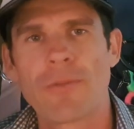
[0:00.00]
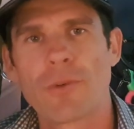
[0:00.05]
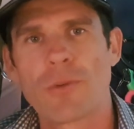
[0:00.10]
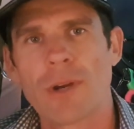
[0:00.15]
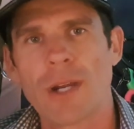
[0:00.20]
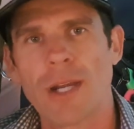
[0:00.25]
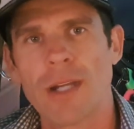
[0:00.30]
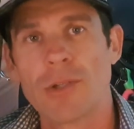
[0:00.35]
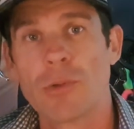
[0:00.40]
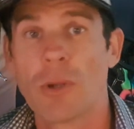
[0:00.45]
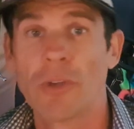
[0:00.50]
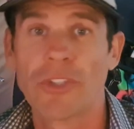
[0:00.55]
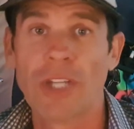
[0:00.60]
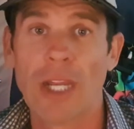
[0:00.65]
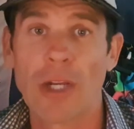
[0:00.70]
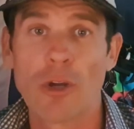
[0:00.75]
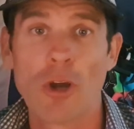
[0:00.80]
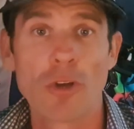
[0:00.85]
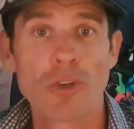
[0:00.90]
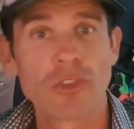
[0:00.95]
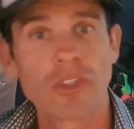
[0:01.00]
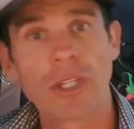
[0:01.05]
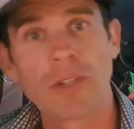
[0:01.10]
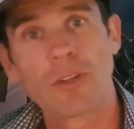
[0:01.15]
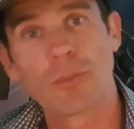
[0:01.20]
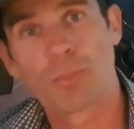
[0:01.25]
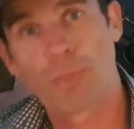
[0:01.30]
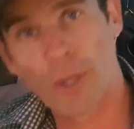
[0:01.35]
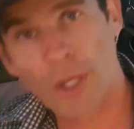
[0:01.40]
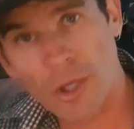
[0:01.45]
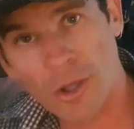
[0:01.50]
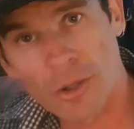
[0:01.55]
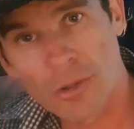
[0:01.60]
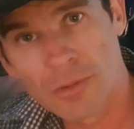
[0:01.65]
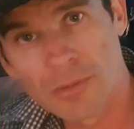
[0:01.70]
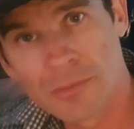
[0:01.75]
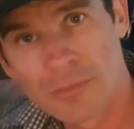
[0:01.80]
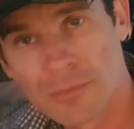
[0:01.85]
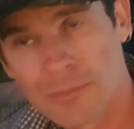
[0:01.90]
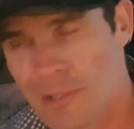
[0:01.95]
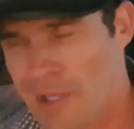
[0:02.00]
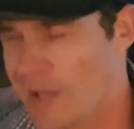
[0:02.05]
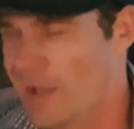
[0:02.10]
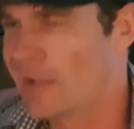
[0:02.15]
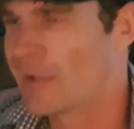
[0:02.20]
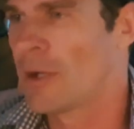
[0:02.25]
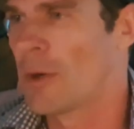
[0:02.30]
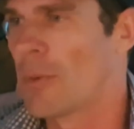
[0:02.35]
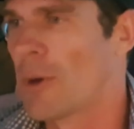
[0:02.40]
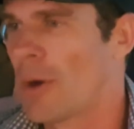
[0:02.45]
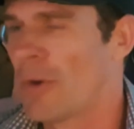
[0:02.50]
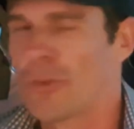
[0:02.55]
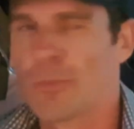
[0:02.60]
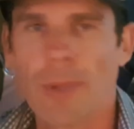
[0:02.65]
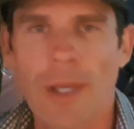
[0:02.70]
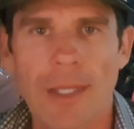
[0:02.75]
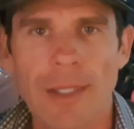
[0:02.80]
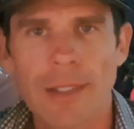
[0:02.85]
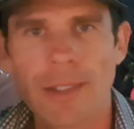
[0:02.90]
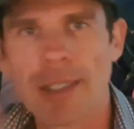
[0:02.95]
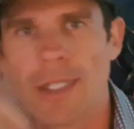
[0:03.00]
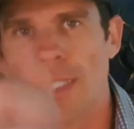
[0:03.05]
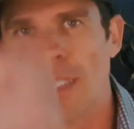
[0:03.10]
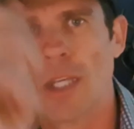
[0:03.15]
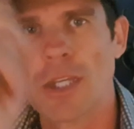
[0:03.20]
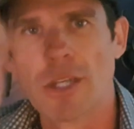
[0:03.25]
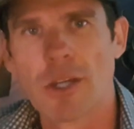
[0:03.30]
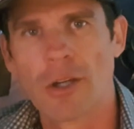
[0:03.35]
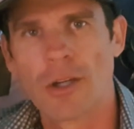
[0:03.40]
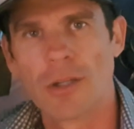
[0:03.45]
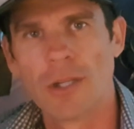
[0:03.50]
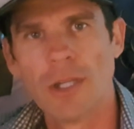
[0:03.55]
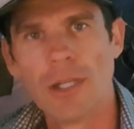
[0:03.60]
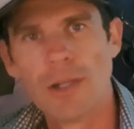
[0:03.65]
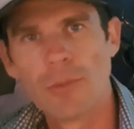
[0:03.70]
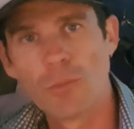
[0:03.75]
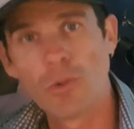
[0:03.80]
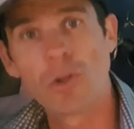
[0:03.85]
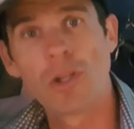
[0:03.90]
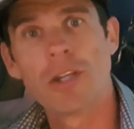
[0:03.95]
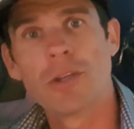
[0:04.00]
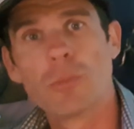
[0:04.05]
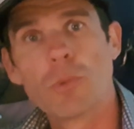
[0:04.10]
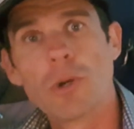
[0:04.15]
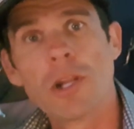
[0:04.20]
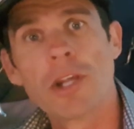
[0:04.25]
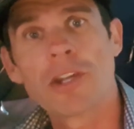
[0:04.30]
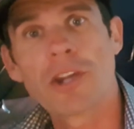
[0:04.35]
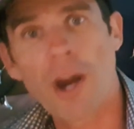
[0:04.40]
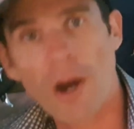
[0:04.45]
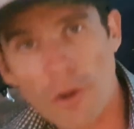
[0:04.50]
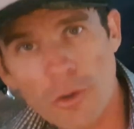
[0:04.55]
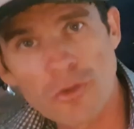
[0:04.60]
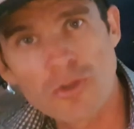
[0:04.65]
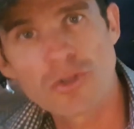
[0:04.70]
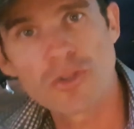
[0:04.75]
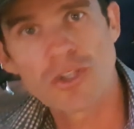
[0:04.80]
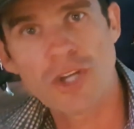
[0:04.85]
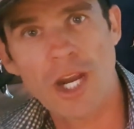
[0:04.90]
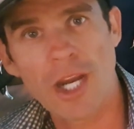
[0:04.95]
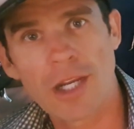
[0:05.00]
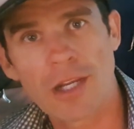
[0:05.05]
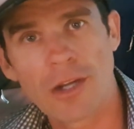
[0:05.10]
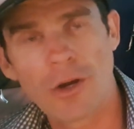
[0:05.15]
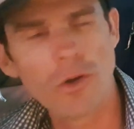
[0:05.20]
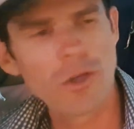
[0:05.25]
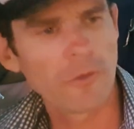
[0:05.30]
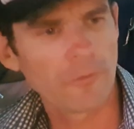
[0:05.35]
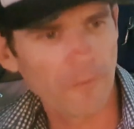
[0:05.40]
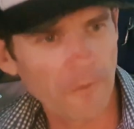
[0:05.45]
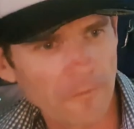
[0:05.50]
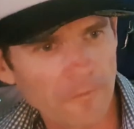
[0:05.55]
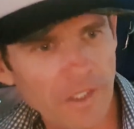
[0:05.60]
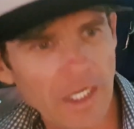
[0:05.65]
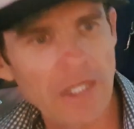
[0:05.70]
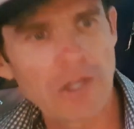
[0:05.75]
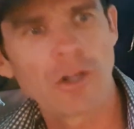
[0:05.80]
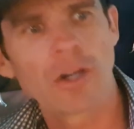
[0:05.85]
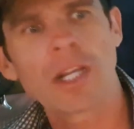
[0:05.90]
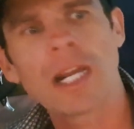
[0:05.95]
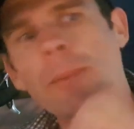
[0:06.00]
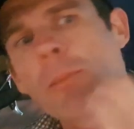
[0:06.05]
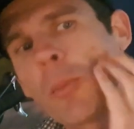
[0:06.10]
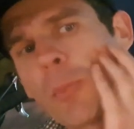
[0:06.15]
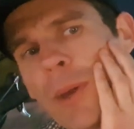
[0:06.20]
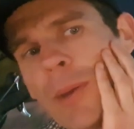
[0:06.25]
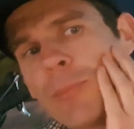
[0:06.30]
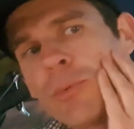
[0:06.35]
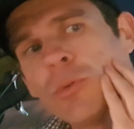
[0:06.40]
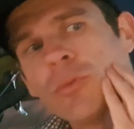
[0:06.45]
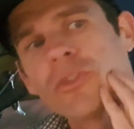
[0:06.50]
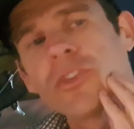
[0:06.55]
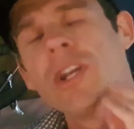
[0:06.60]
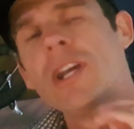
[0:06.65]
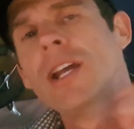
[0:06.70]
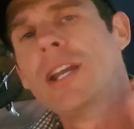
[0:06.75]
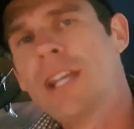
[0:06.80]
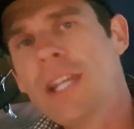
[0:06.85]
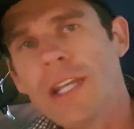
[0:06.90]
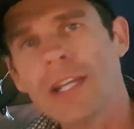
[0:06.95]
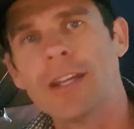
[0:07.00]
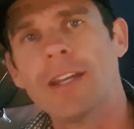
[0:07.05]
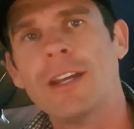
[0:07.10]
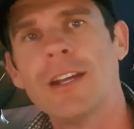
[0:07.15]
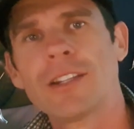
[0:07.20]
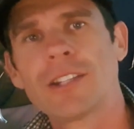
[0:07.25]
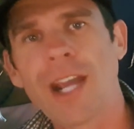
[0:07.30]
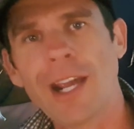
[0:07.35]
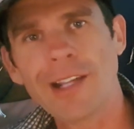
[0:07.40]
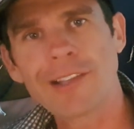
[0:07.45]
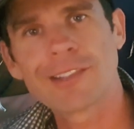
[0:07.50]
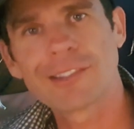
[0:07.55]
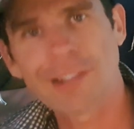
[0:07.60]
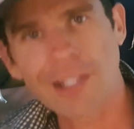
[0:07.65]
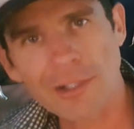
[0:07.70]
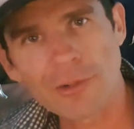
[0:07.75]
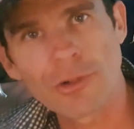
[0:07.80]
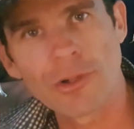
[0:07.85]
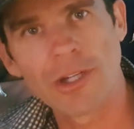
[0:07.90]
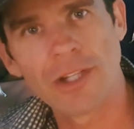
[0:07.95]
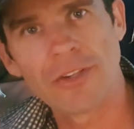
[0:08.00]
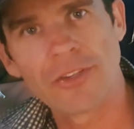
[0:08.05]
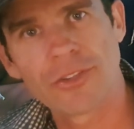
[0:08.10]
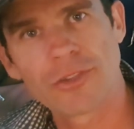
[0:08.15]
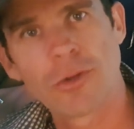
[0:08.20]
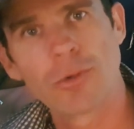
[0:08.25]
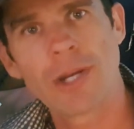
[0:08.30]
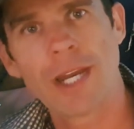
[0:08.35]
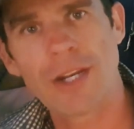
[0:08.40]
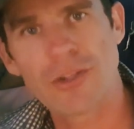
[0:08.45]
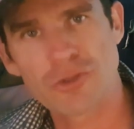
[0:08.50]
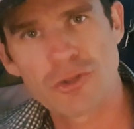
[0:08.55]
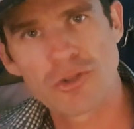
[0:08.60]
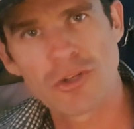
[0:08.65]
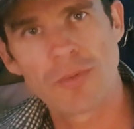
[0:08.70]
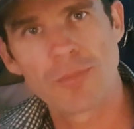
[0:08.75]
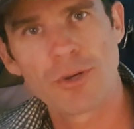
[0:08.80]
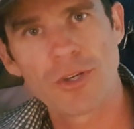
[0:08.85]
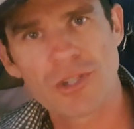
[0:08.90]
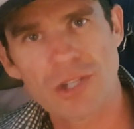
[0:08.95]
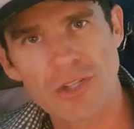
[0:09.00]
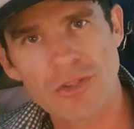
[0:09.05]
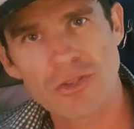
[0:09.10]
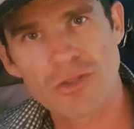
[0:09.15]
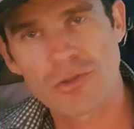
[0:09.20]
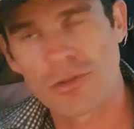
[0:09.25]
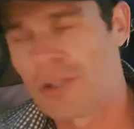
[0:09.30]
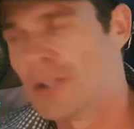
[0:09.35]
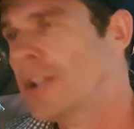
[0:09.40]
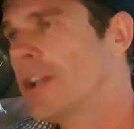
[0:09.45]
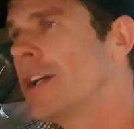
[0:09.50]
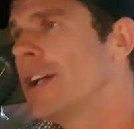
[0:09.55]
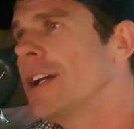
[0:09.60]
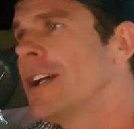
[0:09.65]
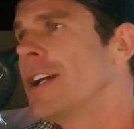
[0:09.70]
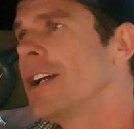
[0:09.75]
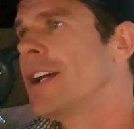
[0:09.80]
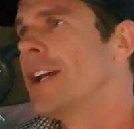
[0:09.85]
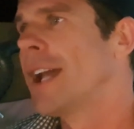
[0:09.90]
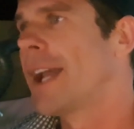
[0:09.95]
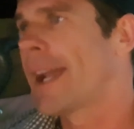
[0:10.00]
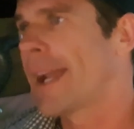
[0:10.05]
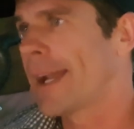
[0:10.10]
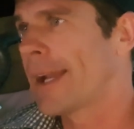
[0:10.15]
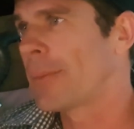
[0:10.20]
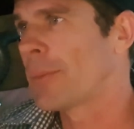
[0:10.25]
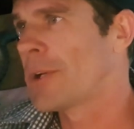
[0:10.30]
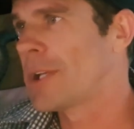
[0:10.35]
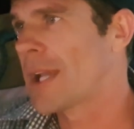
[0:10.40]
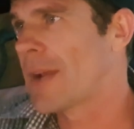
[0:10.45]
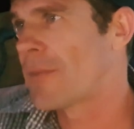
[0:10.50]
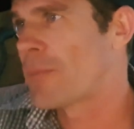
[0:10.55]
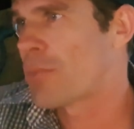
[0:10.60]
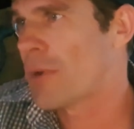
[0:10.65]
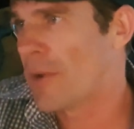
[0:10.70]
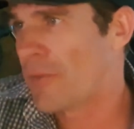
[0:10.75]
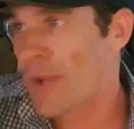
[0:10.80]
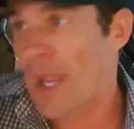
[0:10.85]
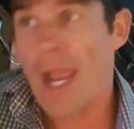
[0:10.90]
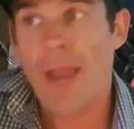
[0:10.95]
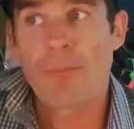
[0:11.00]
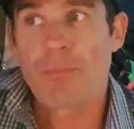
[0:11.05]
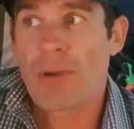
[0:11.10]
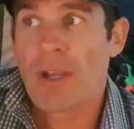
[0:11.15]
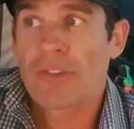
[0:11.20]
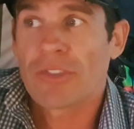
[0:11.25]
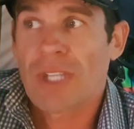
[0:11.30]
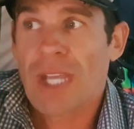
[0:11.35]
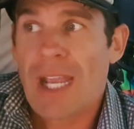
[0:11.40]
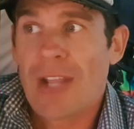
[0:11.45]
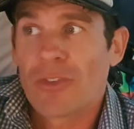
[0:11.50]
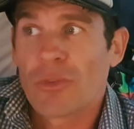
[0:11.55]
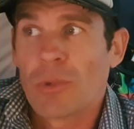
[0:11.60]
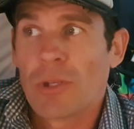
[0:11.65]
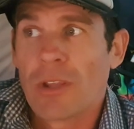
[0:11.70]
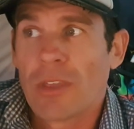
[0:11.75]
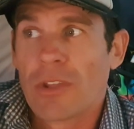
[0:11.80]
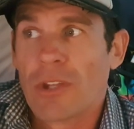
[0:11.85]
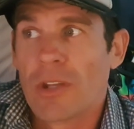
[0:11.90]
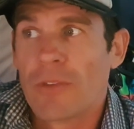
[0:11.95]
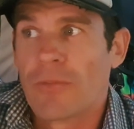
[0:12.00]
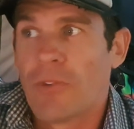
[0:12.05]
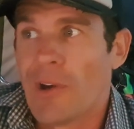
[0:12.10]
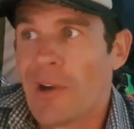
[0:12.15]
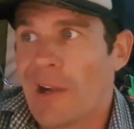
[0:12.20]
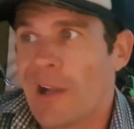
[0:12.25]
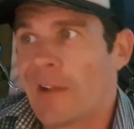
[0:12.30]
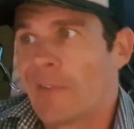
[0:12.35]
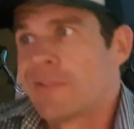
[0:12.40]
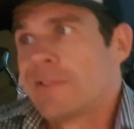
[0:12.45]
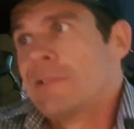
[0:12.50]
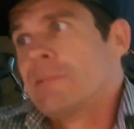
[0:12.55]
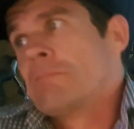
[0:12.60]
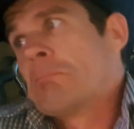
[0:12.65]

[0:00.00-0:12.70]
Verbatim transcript: around. You want to take contraceptive pill? Eh, no worries, mate. Here you go. We'll, we'll encourage you take it. Oh, you're 15, you got a couple pimples? Here, take steroids called estrogen, progesterone. And when you have, if you have breast cancer when you're 35,